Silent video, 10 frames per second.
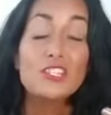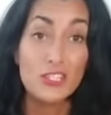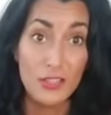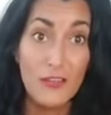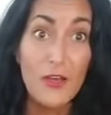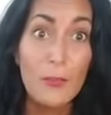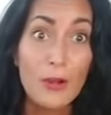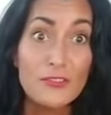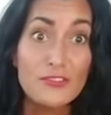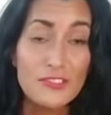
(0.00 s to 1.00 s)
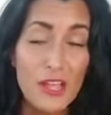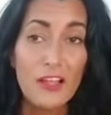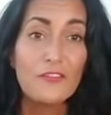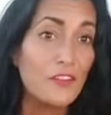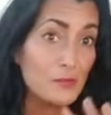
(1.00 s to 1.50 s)
to love up on
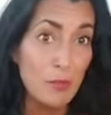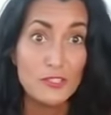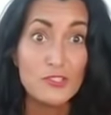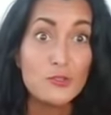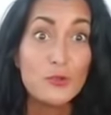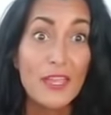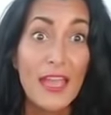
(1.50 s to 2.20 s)
yourself as much as you